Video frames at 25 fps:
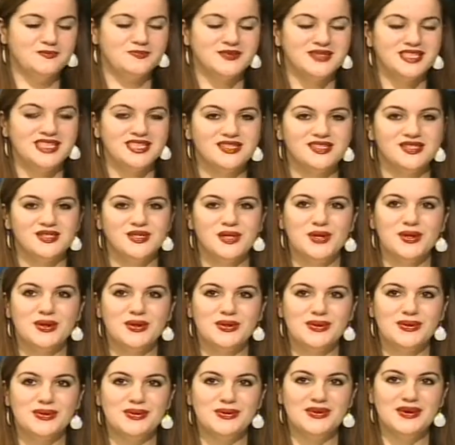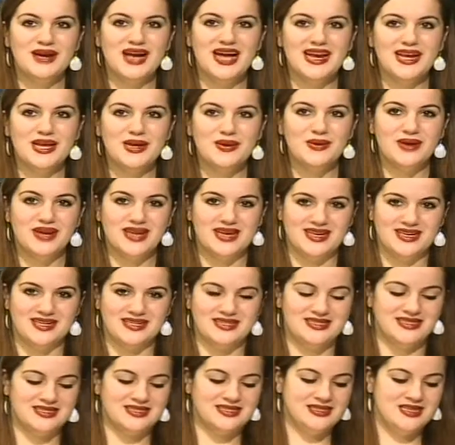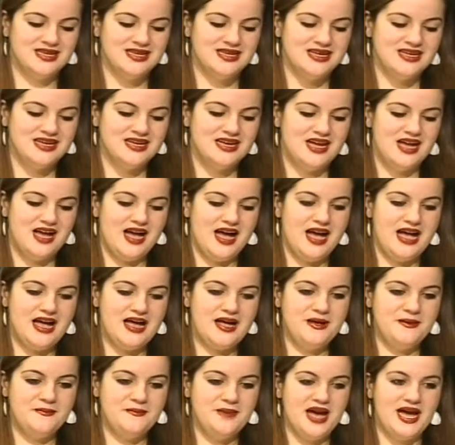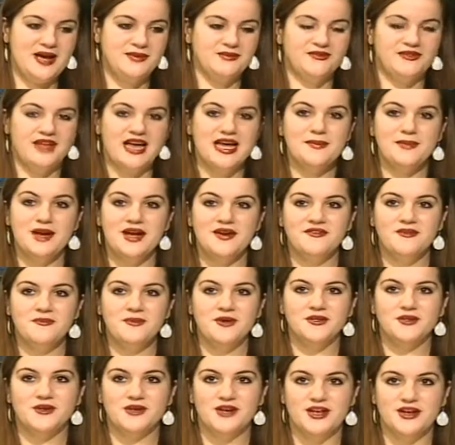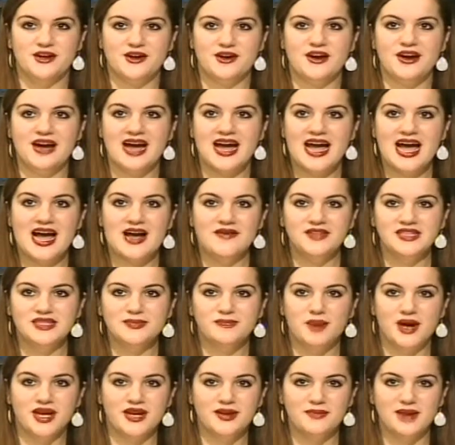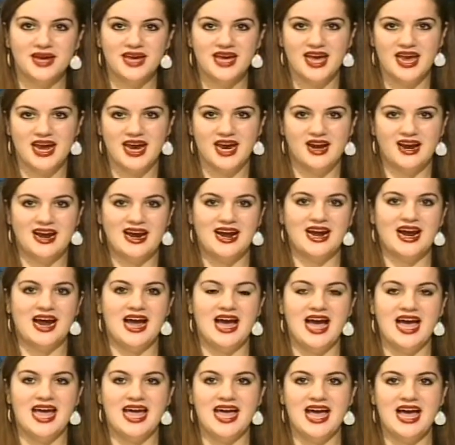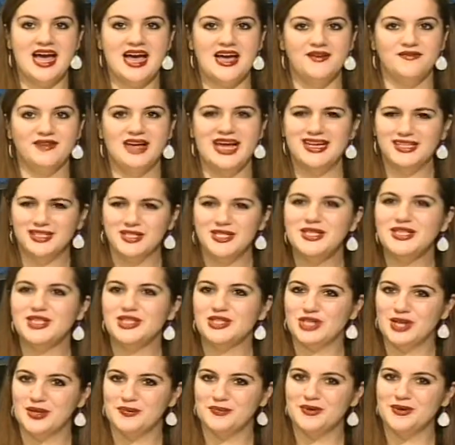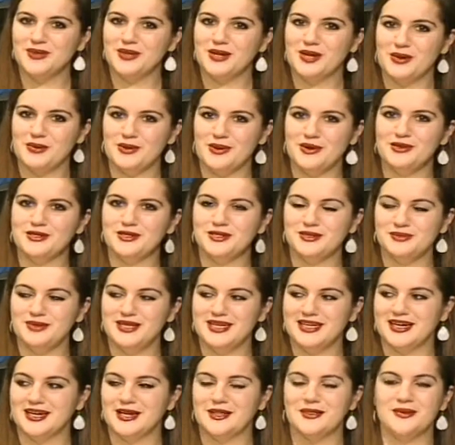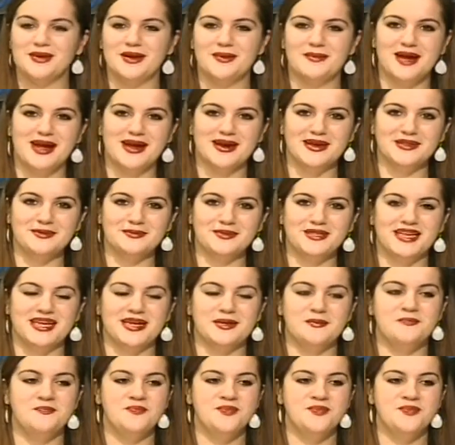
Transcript: So anyways, I'm flying back from Puerto Rico. I have this bun in my hair. I have actually the jumper that I wore this weekend on the way back on the plane.